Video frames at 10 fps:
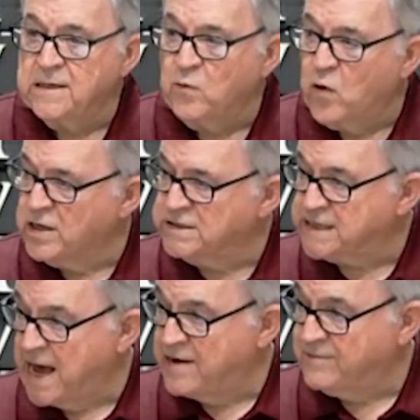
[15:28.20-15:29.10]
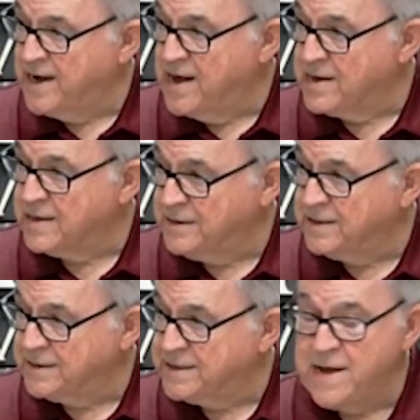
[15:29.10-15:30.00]
were, in the sight of God,
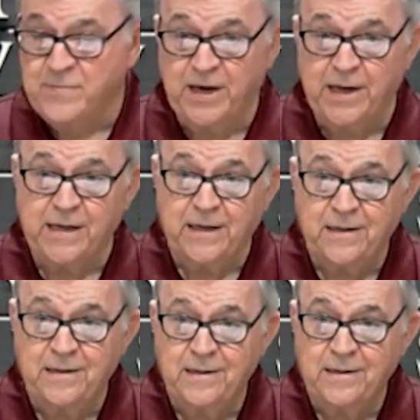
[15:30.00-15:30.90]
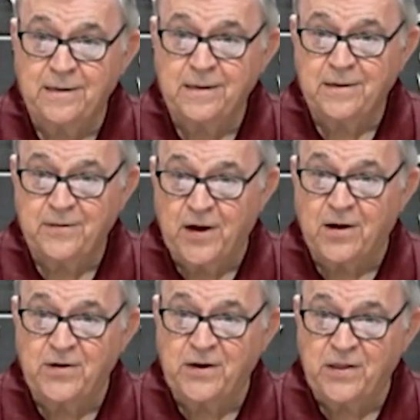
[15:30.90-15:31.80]
contaminated they're
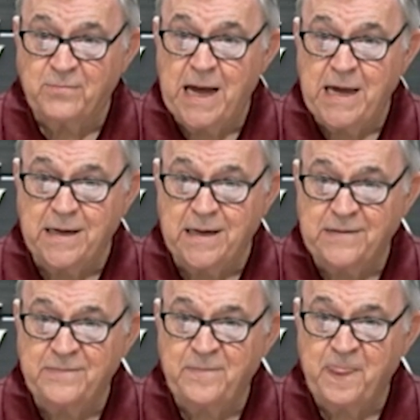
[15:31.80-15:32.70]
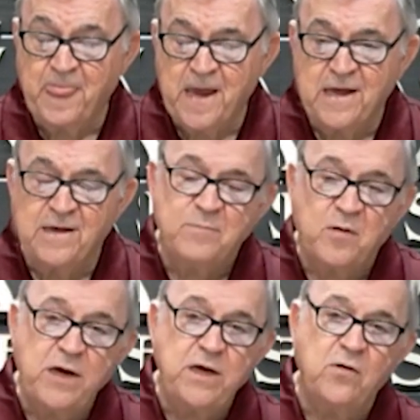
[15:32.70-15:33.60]
under the ban. But
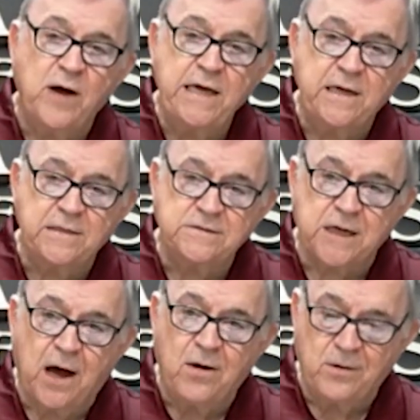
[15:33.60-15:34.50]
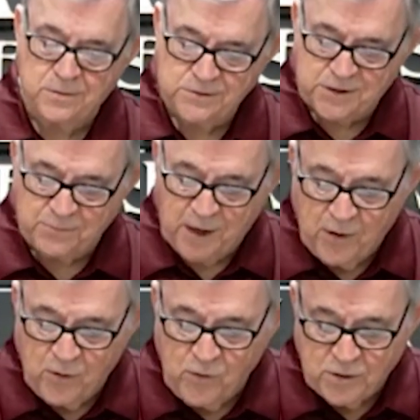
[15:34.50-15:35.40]
we know Achan saw some
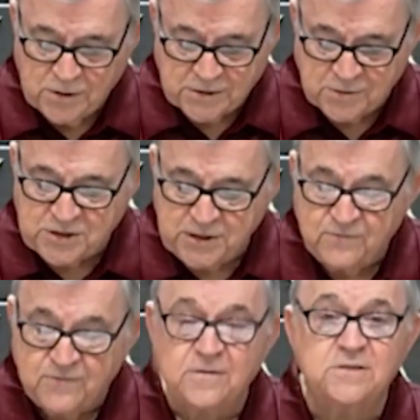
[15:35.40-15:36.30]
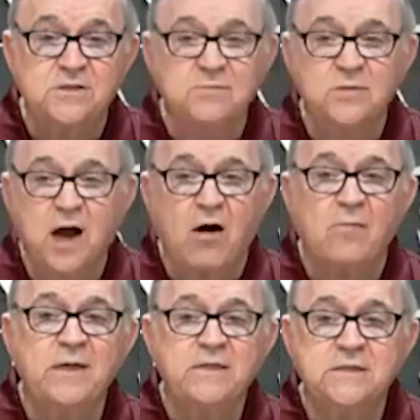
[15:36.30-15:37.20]
gold and some silver and some
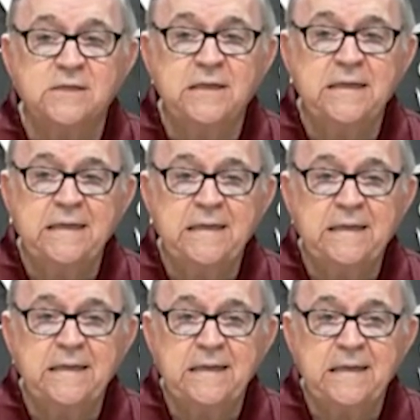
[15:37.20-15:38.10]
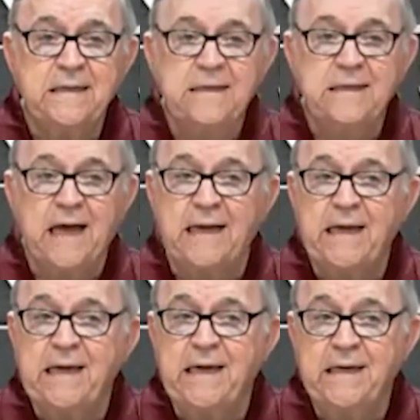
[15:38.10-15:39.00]
garments that
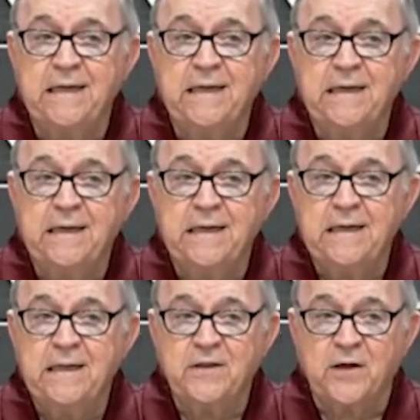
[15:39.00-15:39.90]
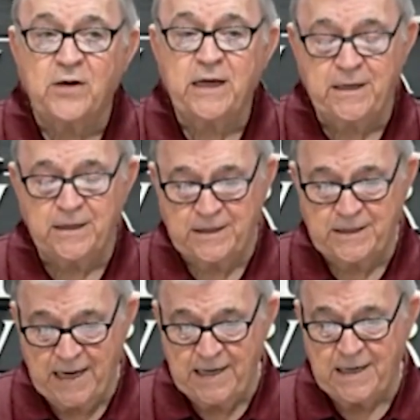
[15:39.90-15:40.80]
he thought he could
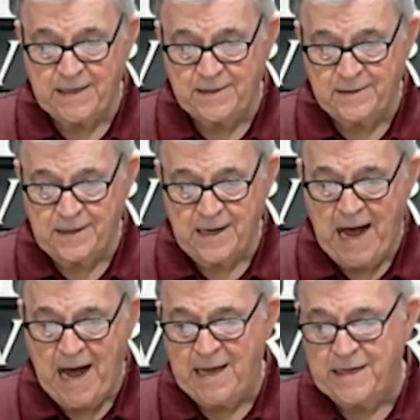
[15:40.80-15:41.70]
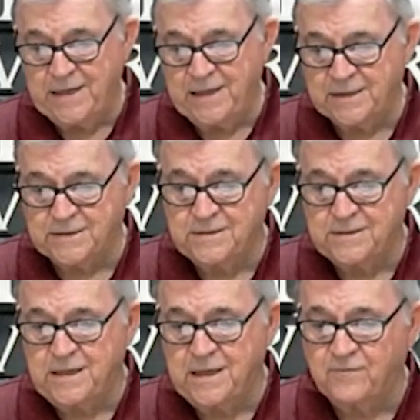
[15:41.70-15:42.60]
take and hide in his
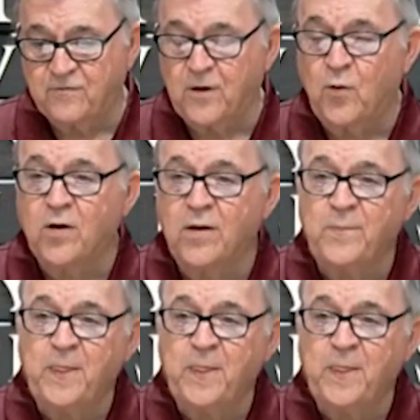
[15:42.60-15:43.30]
tent floor.